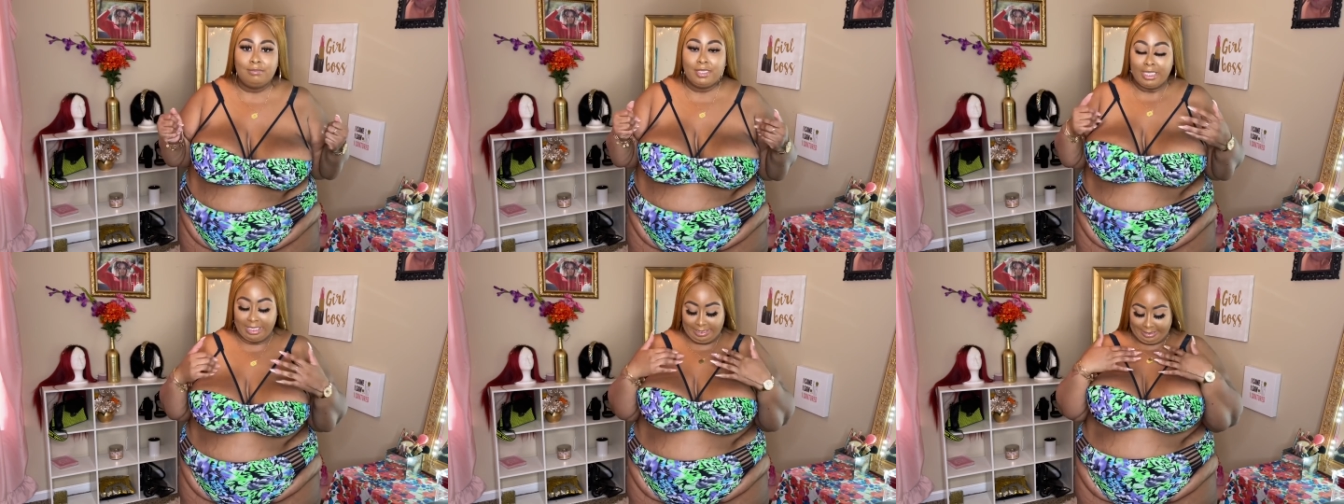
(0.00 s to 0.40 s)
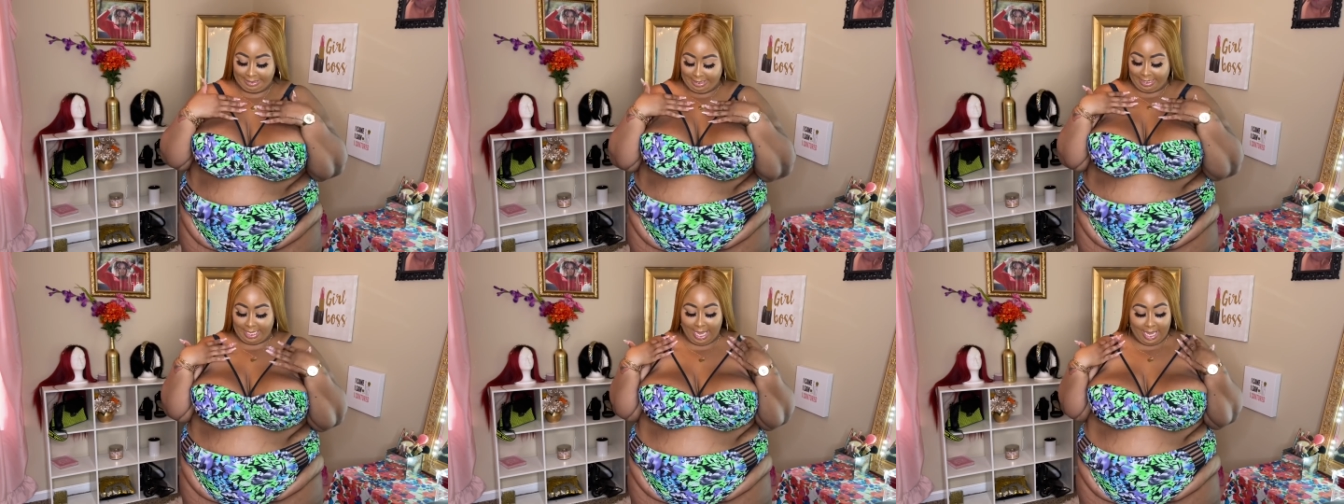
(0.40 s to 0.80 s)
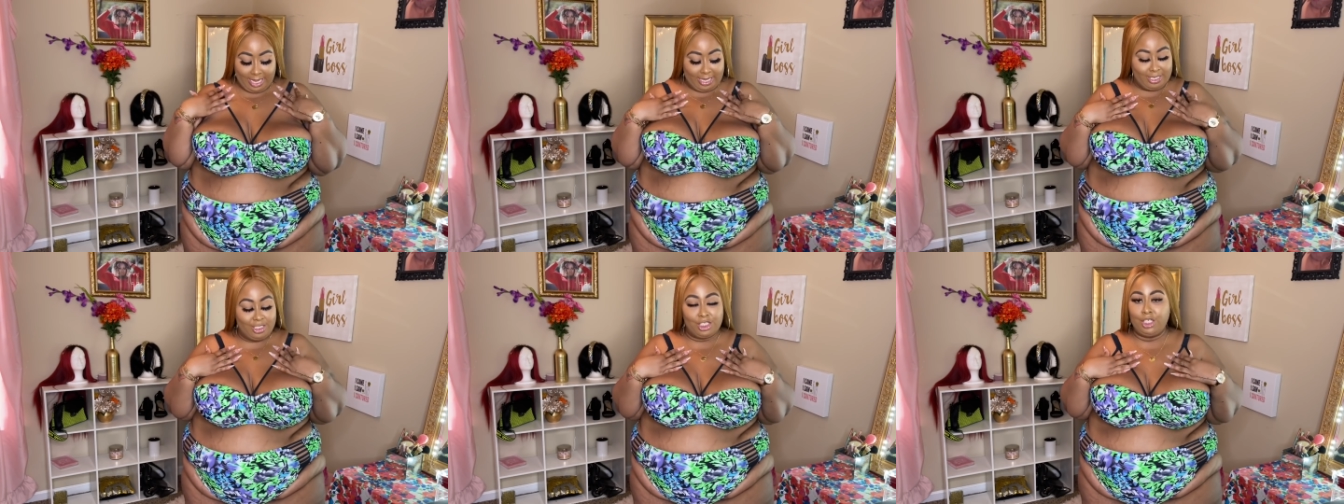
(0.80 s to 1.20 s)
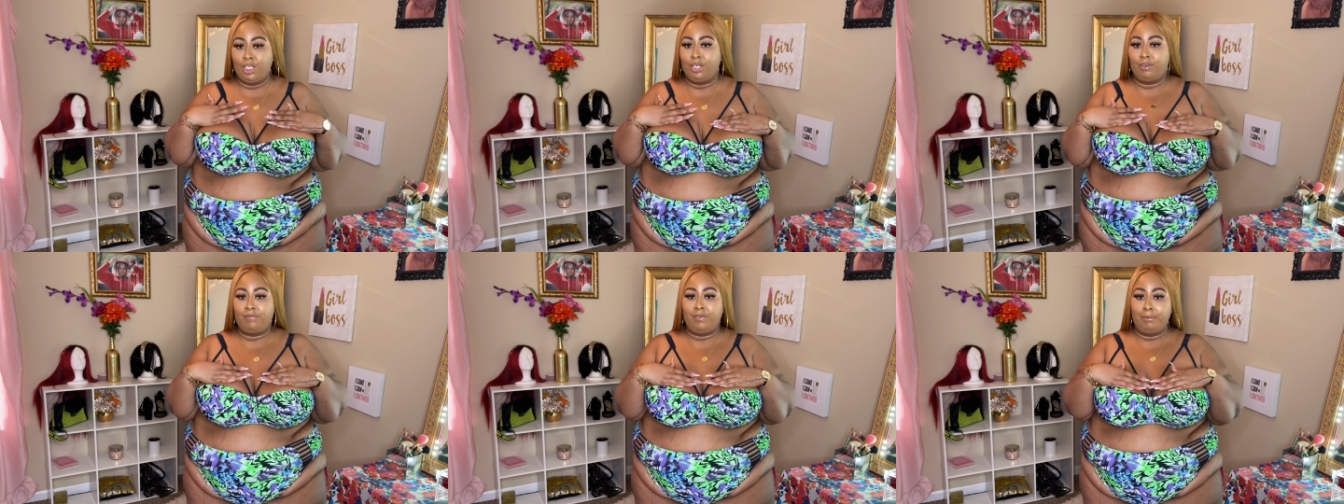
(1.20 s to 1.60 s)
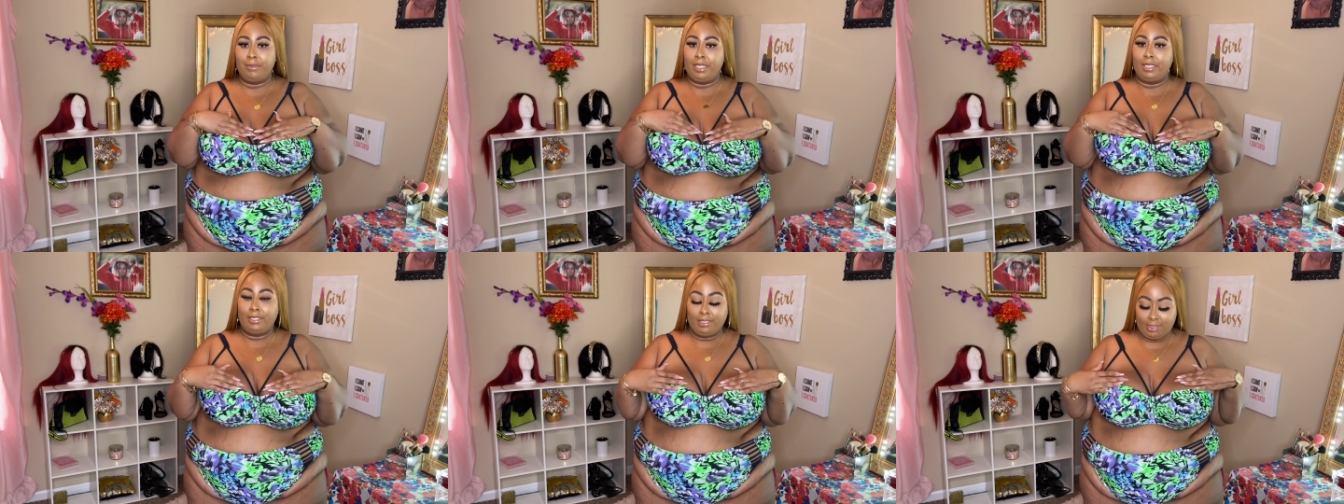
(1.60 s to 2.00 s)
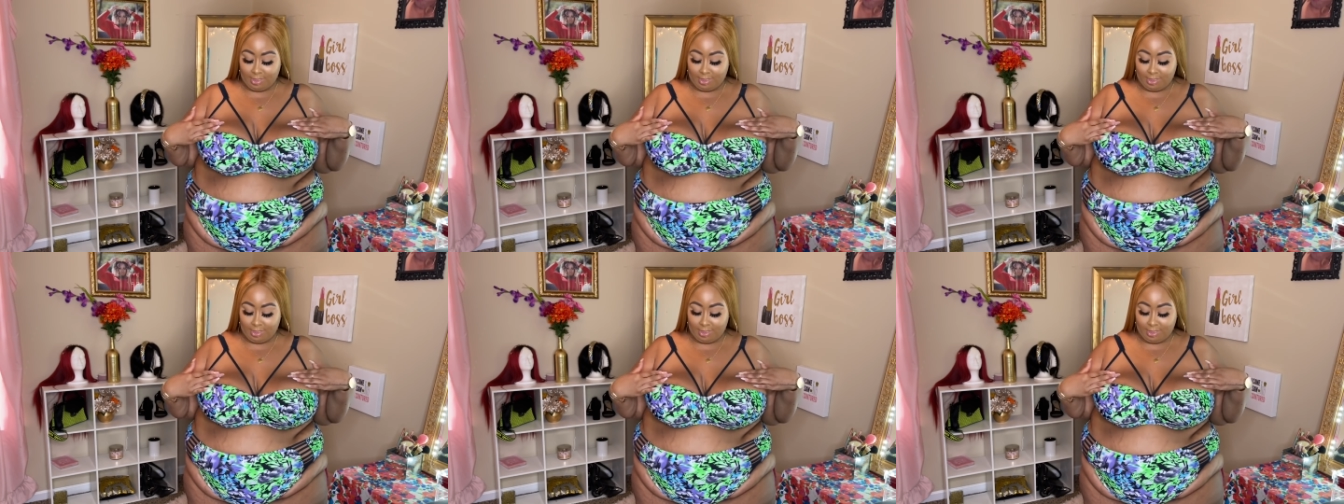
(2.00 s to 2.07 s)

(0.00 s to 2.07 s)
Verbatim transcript: it's the cage look for me.